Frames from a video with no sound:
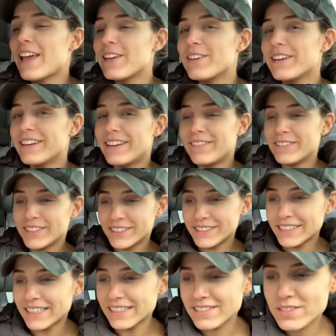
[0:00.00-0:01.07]
Are you gonna have a good
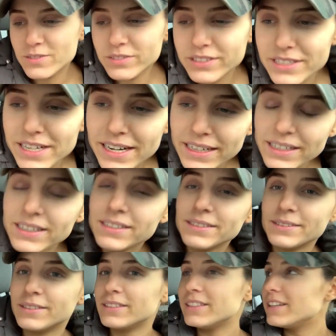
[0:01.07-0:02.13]
day at school today?
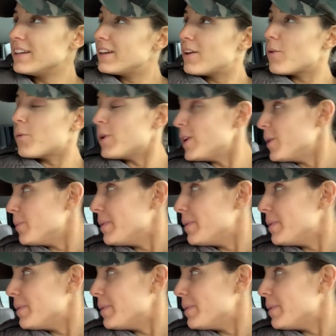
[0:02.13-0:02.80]
What do you